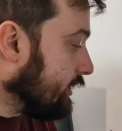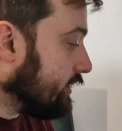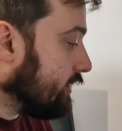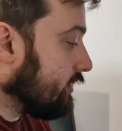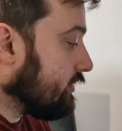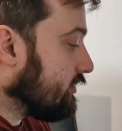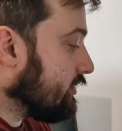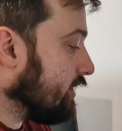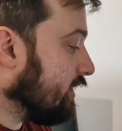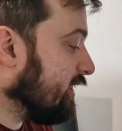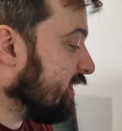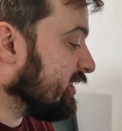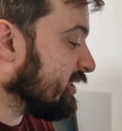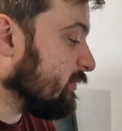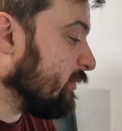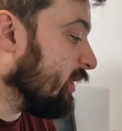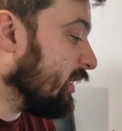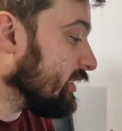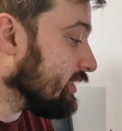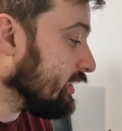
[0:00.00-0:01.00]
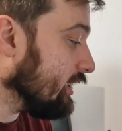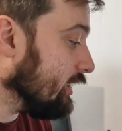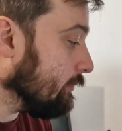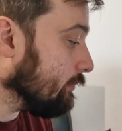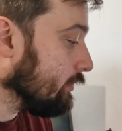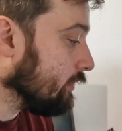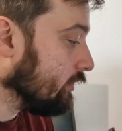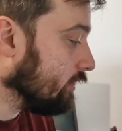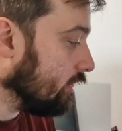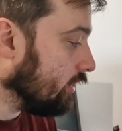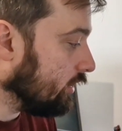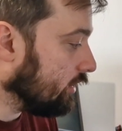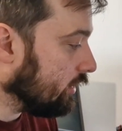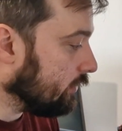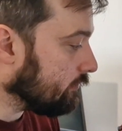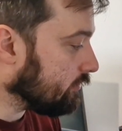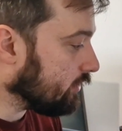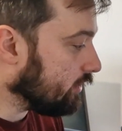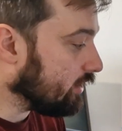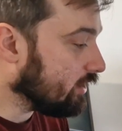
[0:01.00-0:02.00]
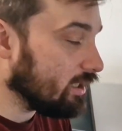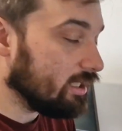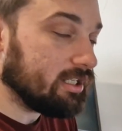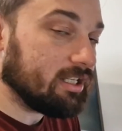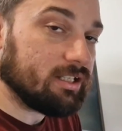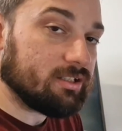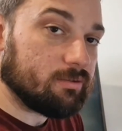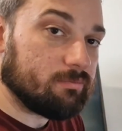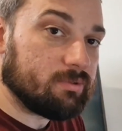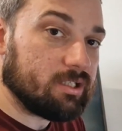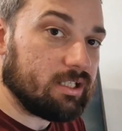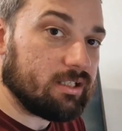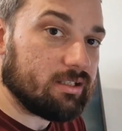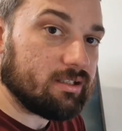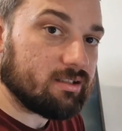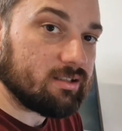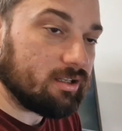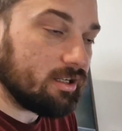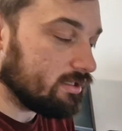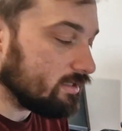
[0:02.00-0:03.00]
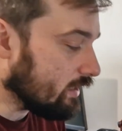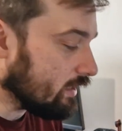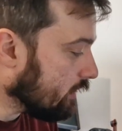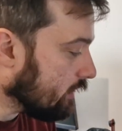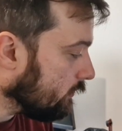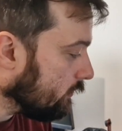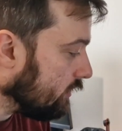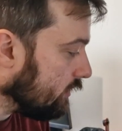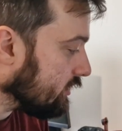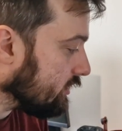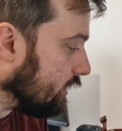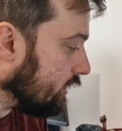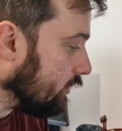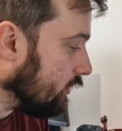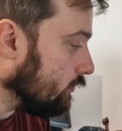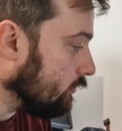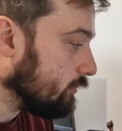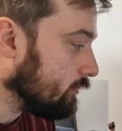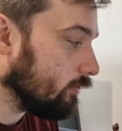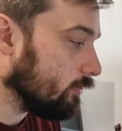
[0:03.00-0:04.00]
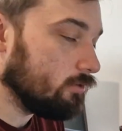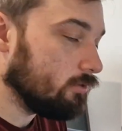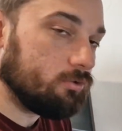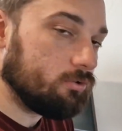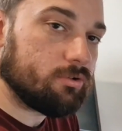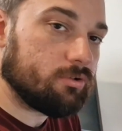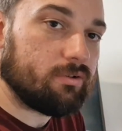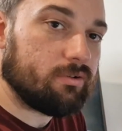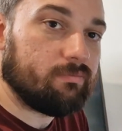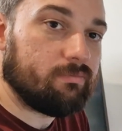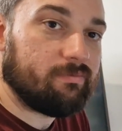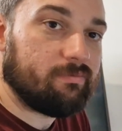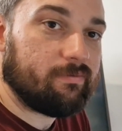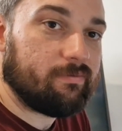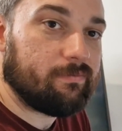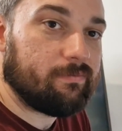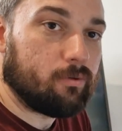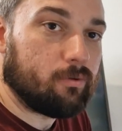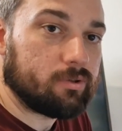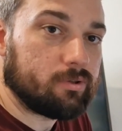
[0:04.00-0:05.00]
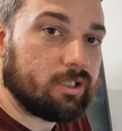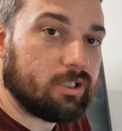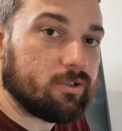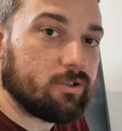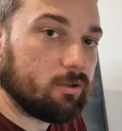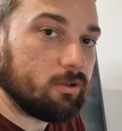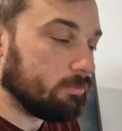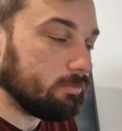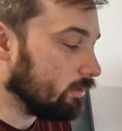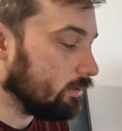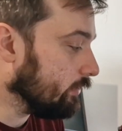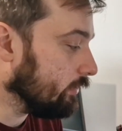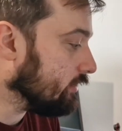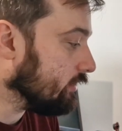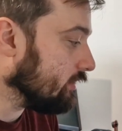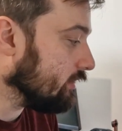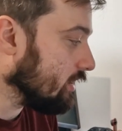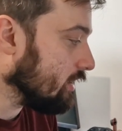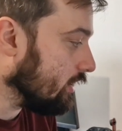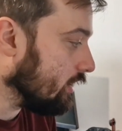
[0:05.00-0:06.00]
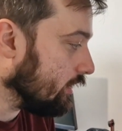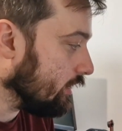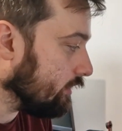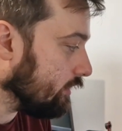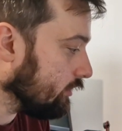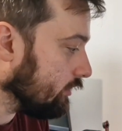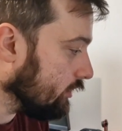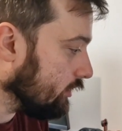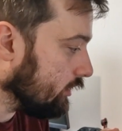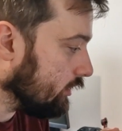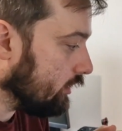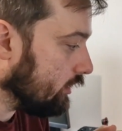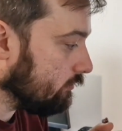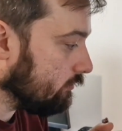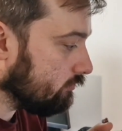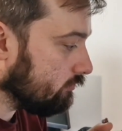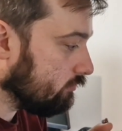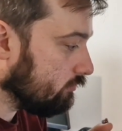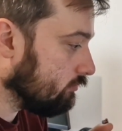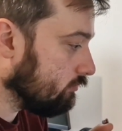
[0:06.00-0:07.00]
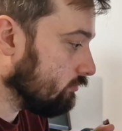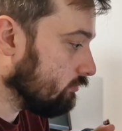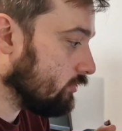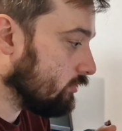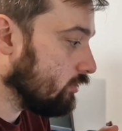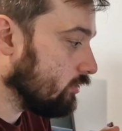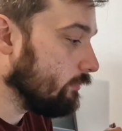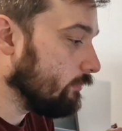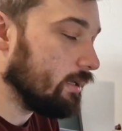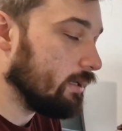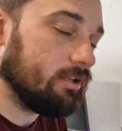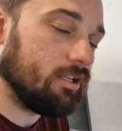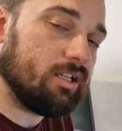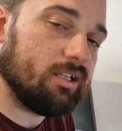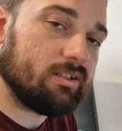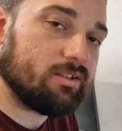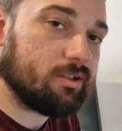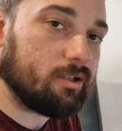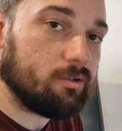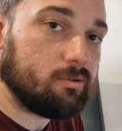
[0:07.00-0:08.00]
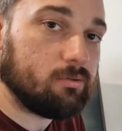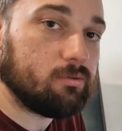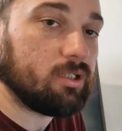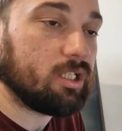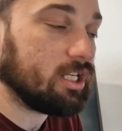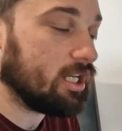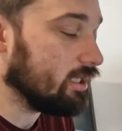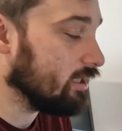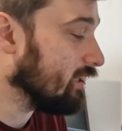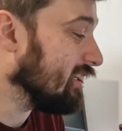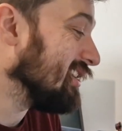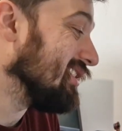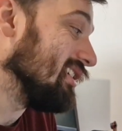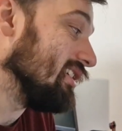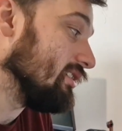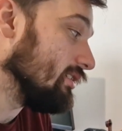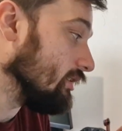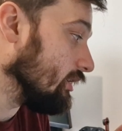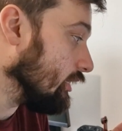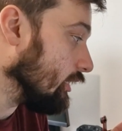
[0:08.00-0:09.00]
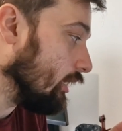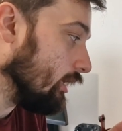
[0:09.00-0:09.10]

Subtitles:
can see, it is quite deep, so you can get some decent size air coolers in there, up to 142mm high. Come out here, so you can get a decent